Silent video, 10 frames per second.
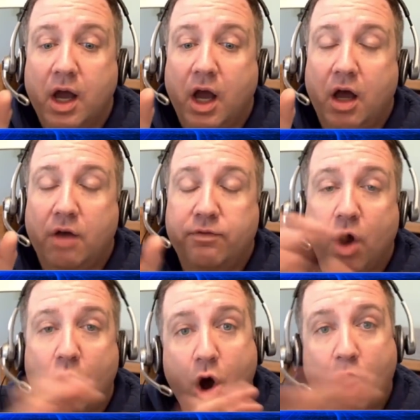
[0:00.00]
of
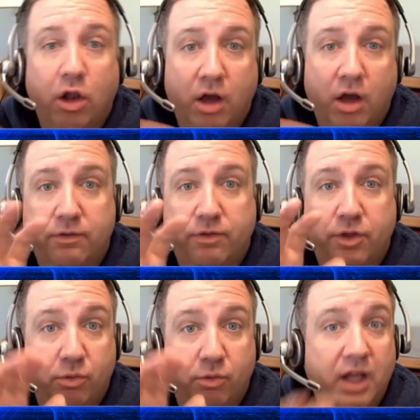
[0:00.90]
all of
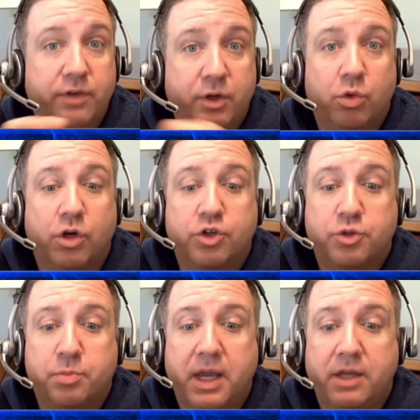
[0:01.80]
the relevant
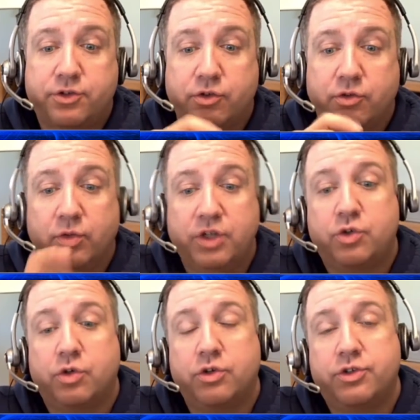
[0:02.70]
workspace
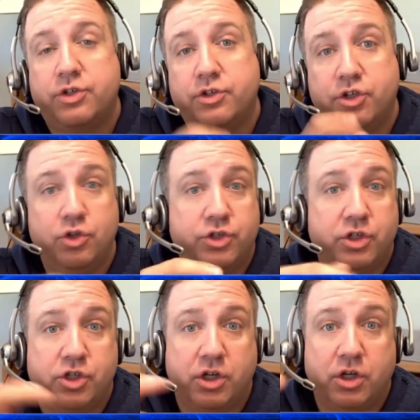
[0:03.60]
resources,
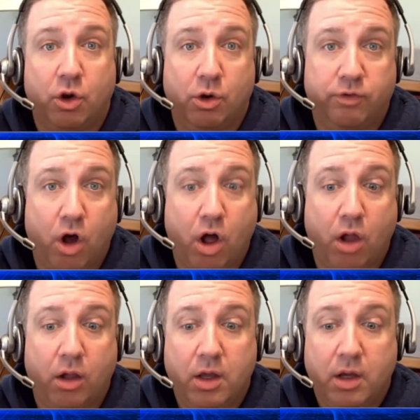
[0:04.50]
usage, and
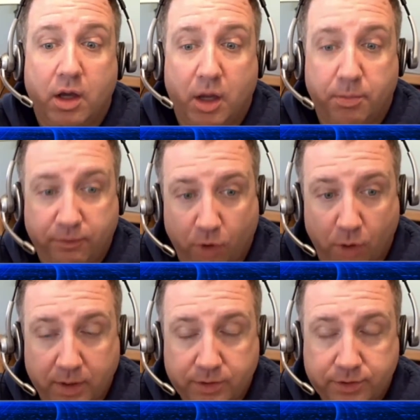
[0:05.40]
overall uh,
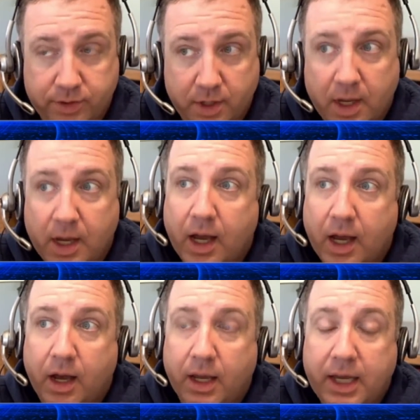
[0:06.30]
performance.
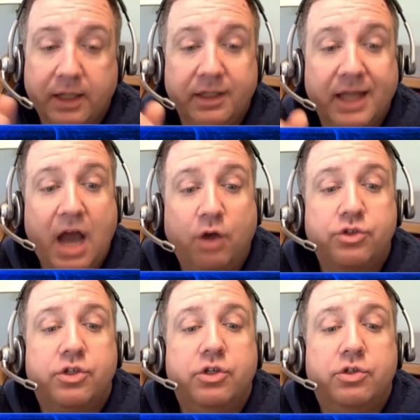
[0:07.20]
Uh, it
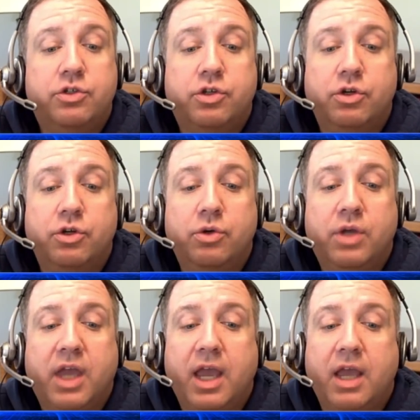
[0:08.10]
allows you to
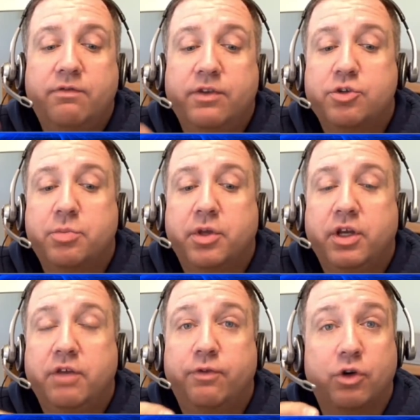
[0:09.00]
gain
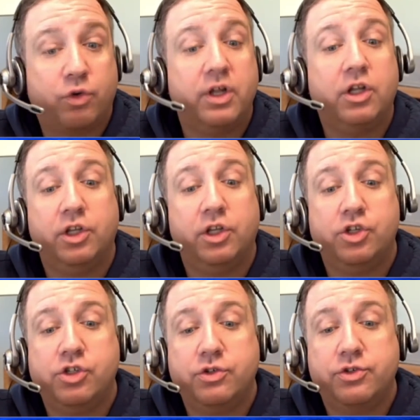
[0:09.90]
visibility for critical
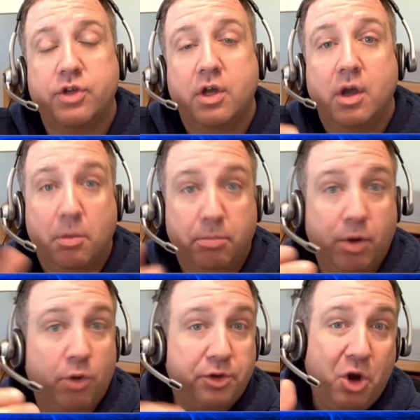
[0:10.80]
issues,
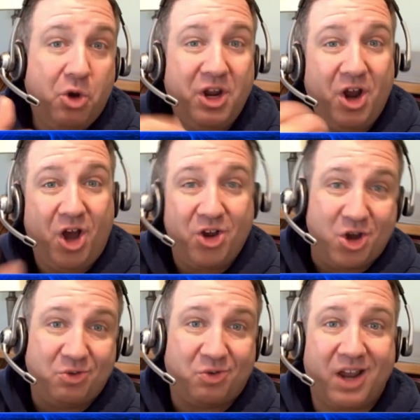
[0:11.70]
both known and
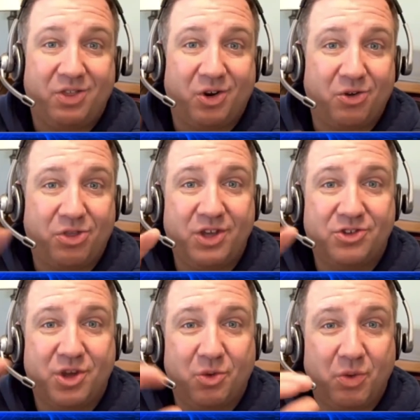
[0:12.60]
unknown, right? There are
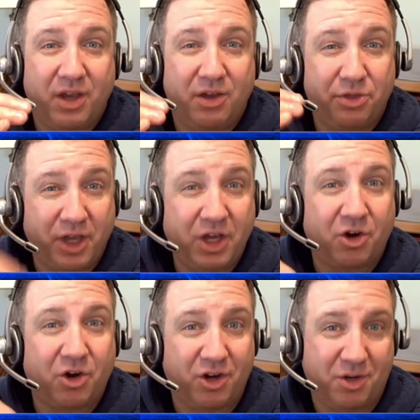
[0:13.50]
things that we
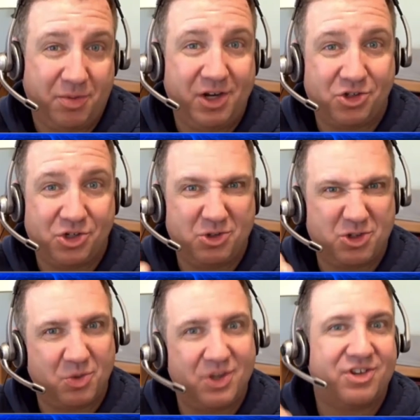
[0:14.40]
think are going to be an issue,
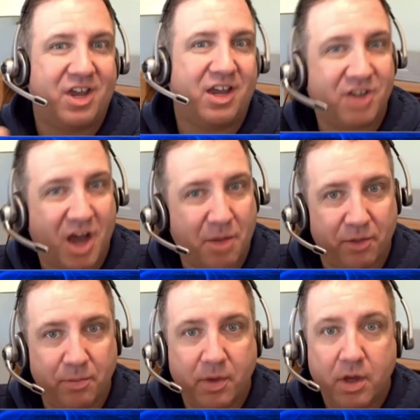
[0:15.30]
so we stay on top
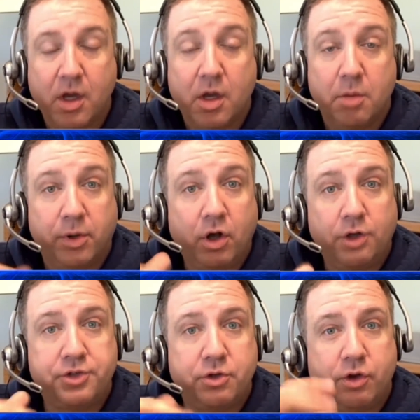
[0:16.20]
of them. But
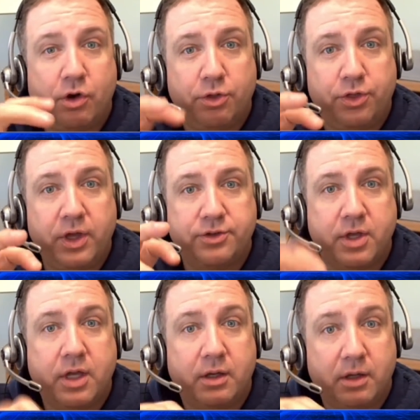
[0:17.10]
also there are things
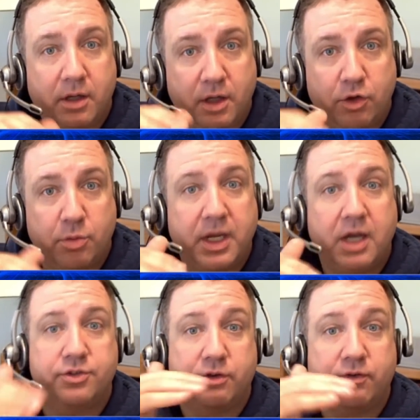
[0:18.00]
that either
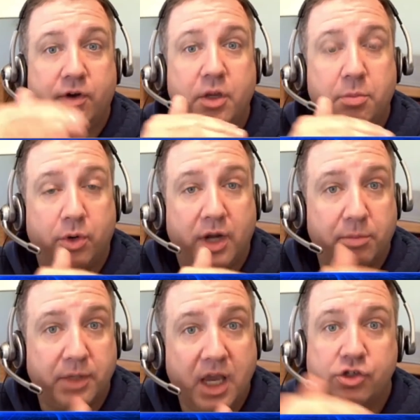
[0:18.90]
because they're very important
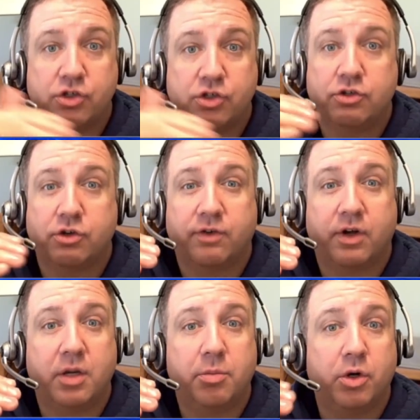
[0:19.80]
applications or
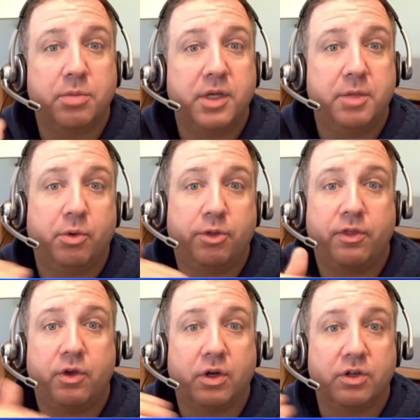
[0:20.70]
very important people
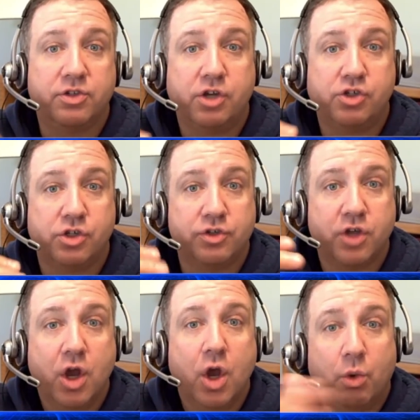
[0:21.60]
within the organizations,
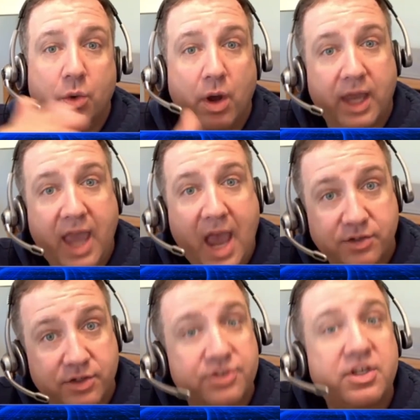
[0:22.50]
we want to
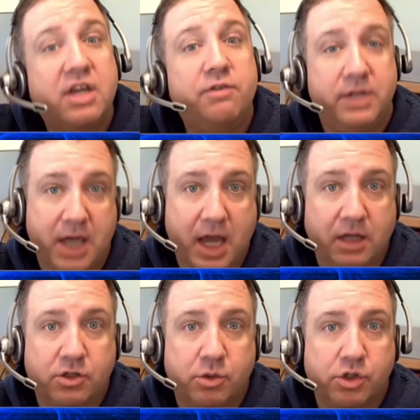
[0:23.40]
cast a safety
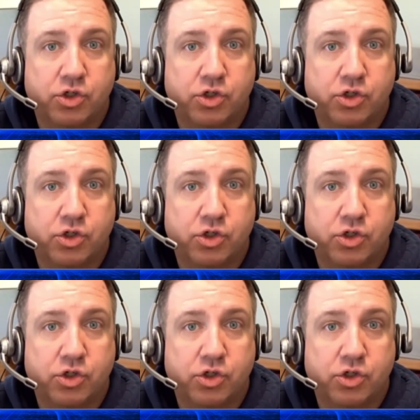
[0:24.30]
net to